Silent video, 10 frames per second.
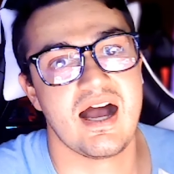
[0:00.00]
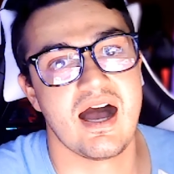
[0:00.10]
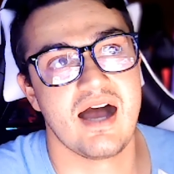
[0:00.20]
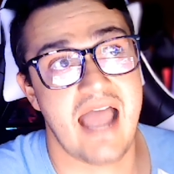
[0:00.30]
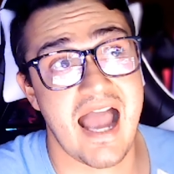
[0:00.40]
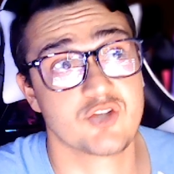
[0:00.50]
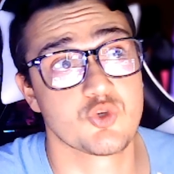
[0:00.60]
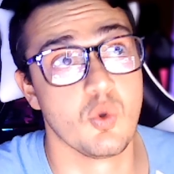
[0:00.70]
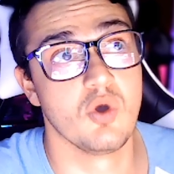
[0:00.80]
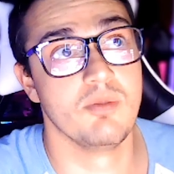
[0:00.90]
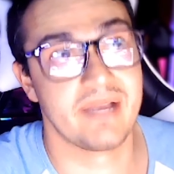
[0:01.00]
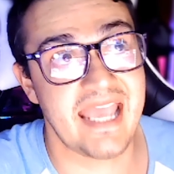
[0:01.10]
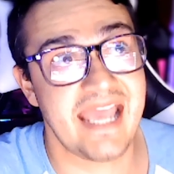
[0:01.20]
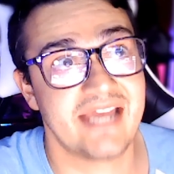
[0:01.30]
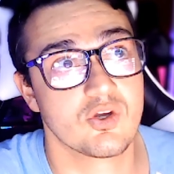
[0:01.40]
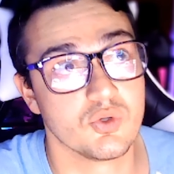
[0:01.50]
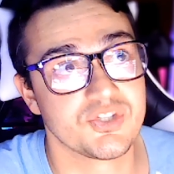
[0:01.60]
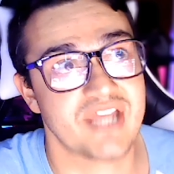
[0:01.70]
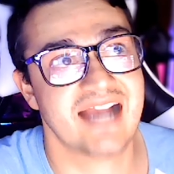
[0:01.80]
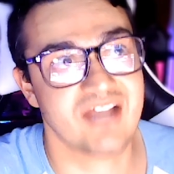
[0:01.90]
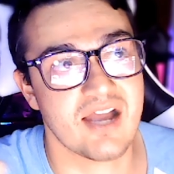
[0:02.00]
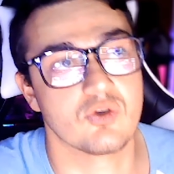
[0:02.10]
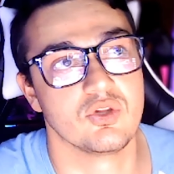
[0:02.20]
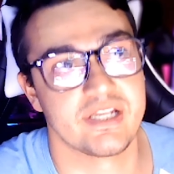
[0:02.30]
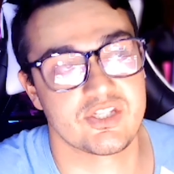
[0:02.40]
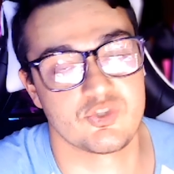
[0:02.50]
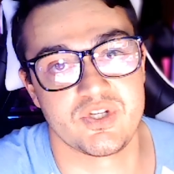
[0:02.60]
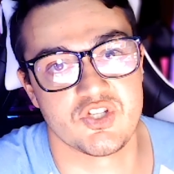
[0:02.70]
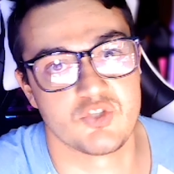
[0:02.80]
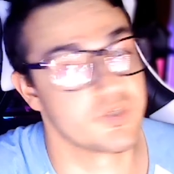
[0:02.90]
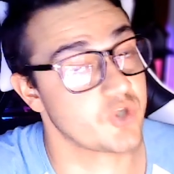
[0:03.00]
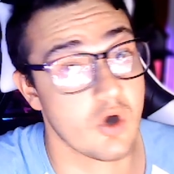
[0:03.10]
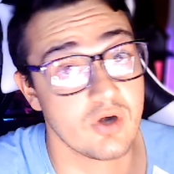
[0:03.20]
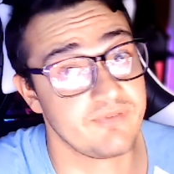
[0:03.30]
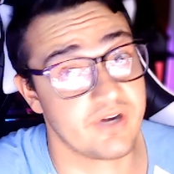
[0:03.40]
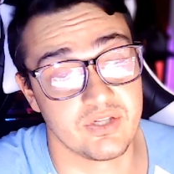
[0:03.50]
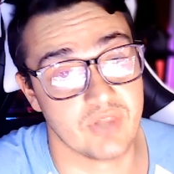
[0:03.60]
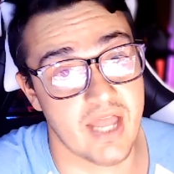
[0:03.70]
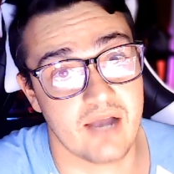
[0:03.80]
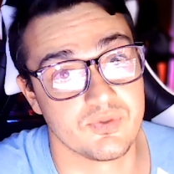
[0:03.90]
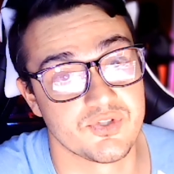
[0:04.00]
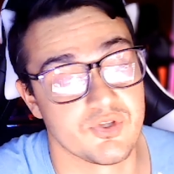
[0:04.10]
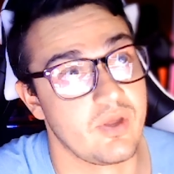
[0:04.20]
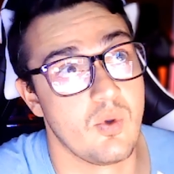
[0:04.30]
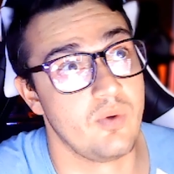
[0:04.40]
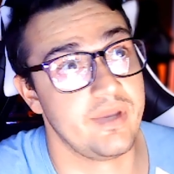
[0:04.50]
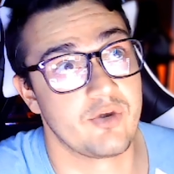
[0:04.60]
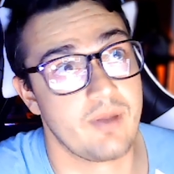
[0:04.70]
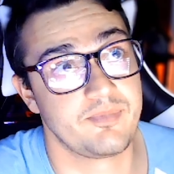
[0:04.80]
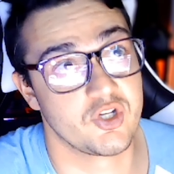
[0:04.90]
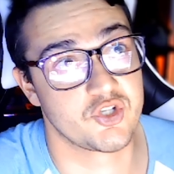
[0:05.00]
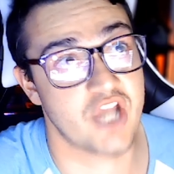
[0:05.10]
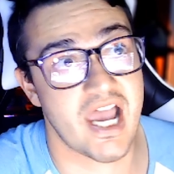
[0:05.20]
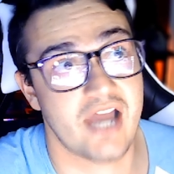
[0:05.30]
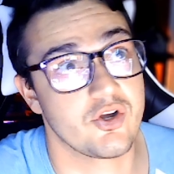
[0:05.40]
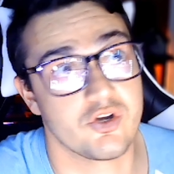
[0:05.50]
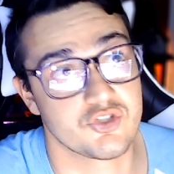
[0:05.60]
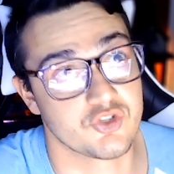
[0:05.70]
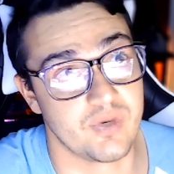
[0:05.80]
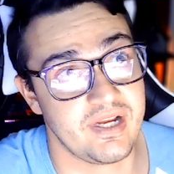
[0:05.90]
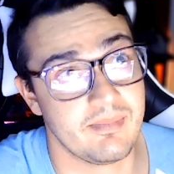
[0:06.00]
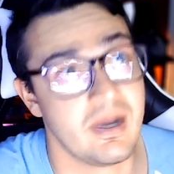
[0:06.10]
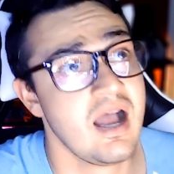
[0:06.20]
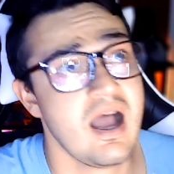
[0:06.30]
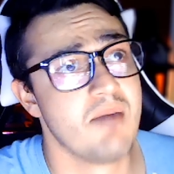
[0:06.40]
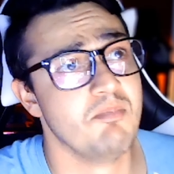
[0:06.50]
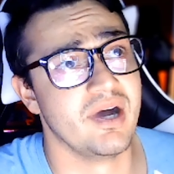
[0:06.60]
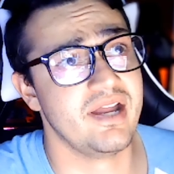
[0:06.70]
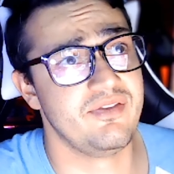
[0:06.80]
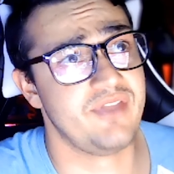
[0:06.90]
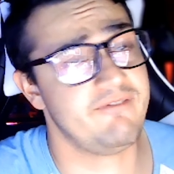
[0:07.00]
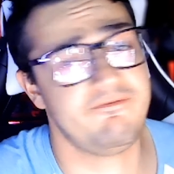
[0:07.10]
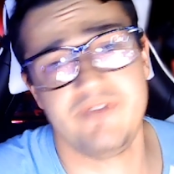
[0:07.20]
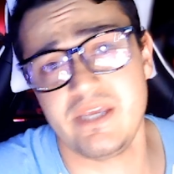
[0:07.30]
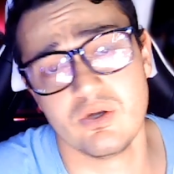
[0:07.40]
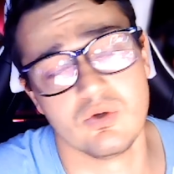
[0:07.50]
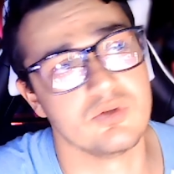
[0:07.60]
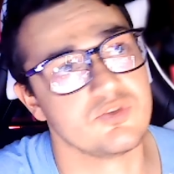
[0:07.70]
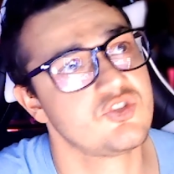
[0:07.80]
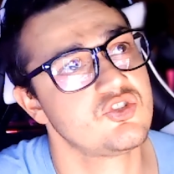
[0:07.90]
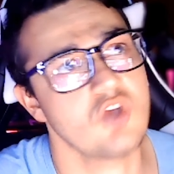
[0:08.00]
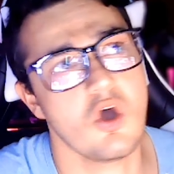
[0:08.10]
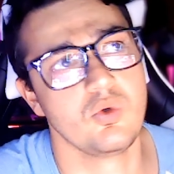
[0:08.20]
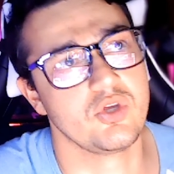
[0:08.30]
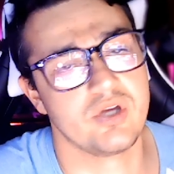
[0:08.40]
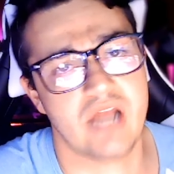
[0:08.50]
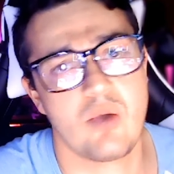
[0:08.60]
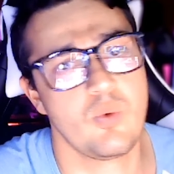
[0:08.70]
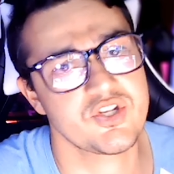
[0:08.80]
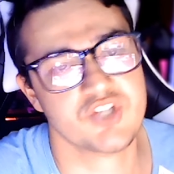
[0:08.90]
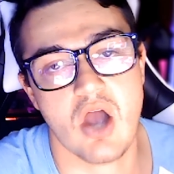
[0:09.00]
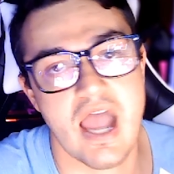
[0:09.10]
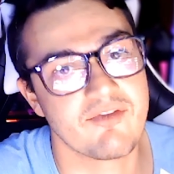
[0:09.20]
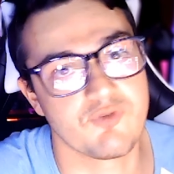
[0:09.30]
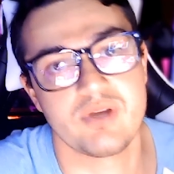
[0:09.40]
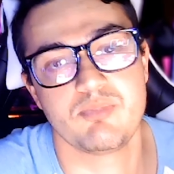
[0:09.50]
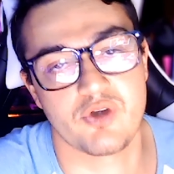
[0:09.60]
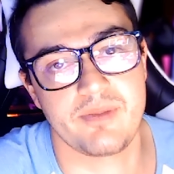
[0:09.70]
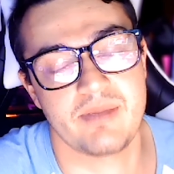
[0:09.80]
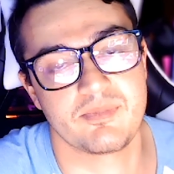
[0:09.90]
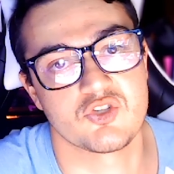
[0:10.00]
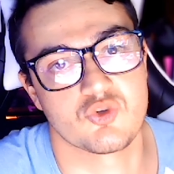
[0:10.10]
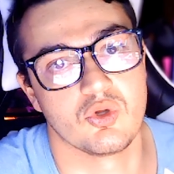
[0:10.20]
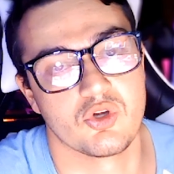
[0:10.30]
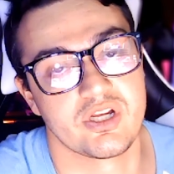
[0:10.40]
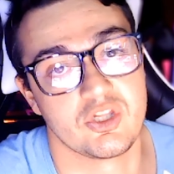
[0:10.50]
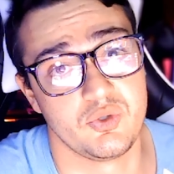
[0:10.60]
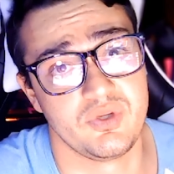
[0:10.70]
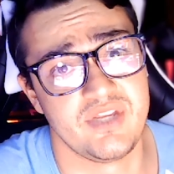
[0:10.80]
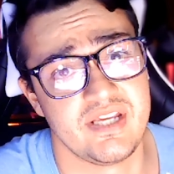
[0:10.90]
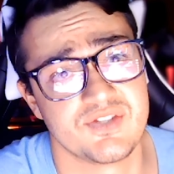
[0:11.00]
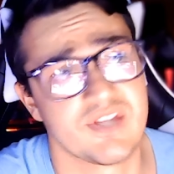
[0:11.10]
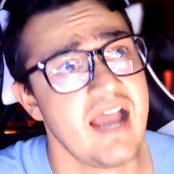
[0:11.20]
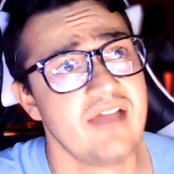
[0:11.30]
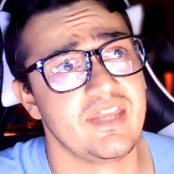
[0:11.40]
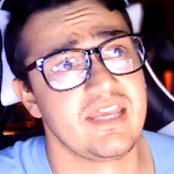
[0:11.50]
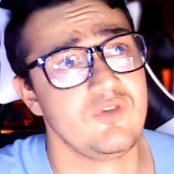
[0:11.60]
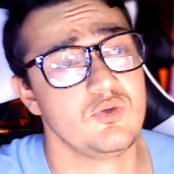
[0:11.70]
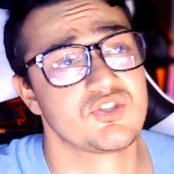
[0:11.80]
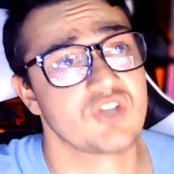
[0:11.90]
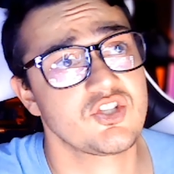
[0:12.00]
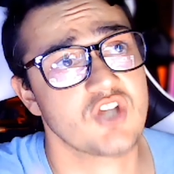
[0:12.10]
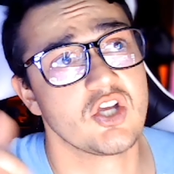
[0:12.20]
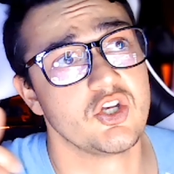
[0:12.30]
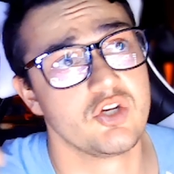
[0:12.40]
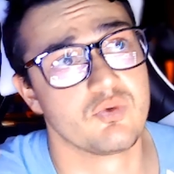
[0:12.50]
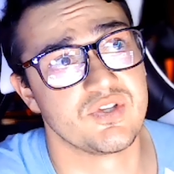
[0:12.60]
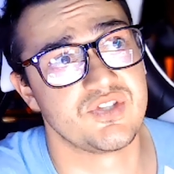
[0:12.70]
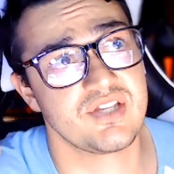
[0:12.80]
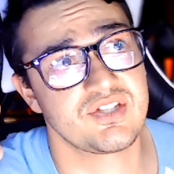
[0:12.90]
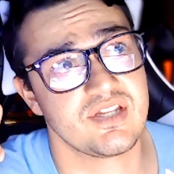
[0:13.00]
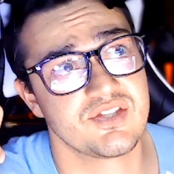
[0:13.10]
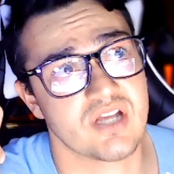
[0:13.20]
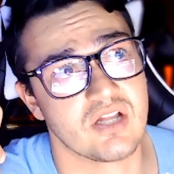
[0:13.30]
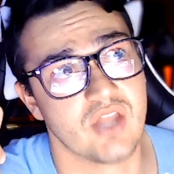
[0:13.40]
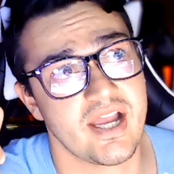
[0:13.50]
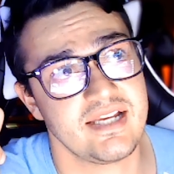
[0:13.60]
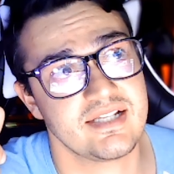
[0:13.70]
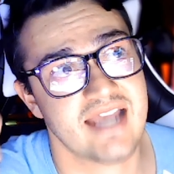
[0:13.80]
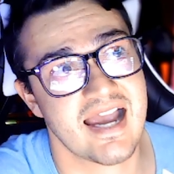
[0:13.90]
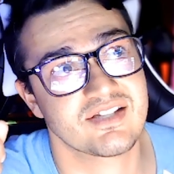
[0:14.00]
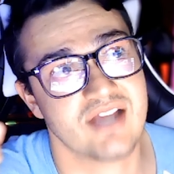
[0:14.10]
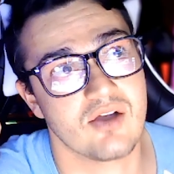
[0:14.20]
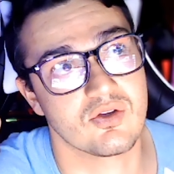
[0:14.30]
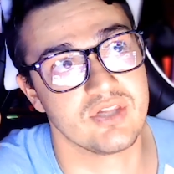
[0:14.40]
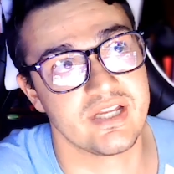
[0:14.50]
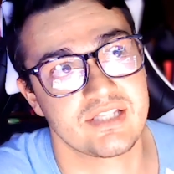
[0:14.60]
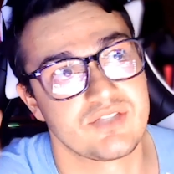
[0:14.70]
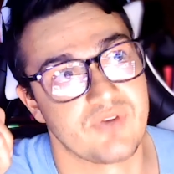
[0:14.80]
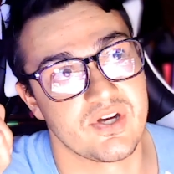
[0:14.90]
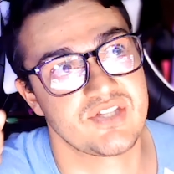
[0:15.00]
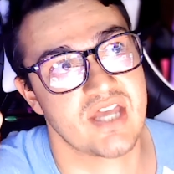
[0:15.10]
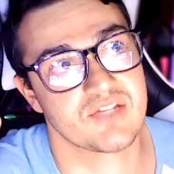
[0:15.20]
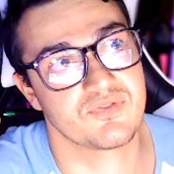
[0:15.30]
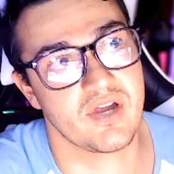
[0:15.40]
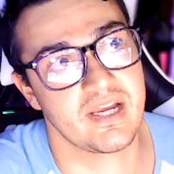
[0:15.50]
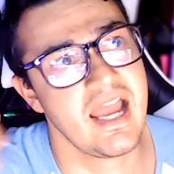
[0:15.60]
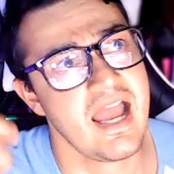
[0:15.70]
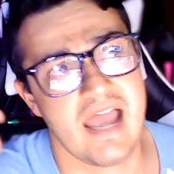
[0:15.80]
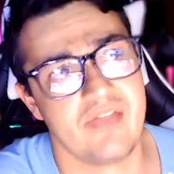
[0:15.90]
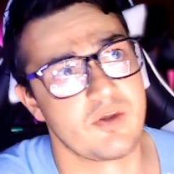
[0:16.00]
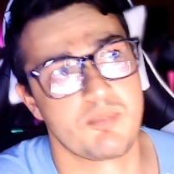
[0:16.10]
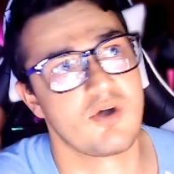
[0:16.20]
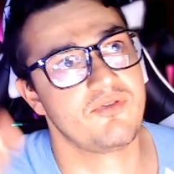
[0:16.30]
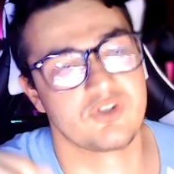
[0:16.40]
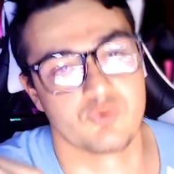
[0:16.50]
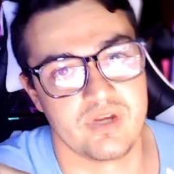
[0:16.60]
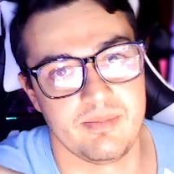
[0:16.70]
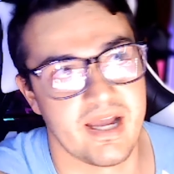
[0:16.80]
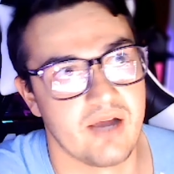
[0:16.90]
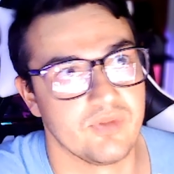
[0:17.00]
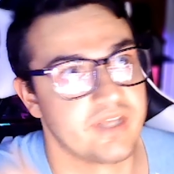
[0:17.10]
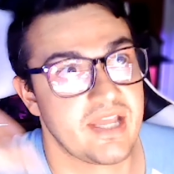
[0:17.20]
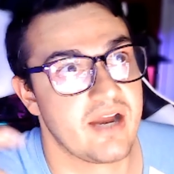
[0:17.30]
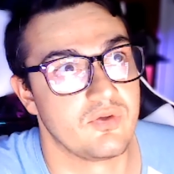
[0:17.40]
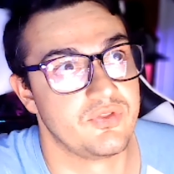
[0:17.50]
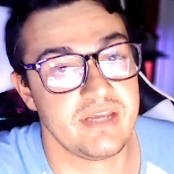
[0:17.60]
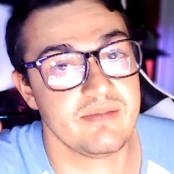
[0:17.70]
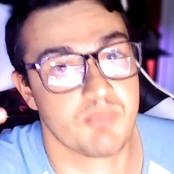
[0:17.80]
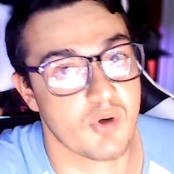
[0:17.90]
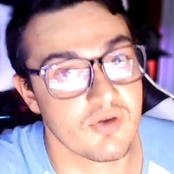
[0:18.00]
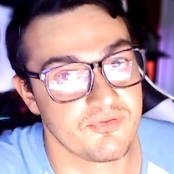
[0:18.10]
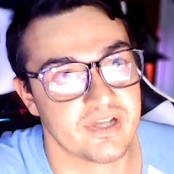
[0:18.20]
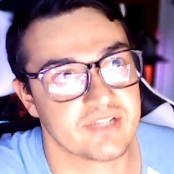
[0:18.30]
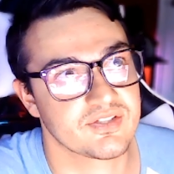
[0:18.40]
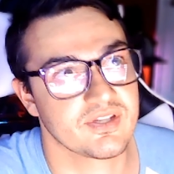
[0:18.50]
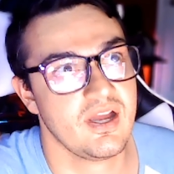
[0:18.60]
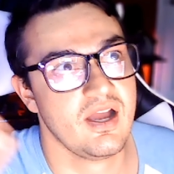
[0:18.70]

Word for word: Actual mechanical tactile click switches, which aren't very loud, so they won't interrupt your chat or your stream, but they feel so good. I wish every premium controller included these. They give you such a good resistance, a light tactile click, it's very satisfying, and then a perfect rebound. Like, they are the perfect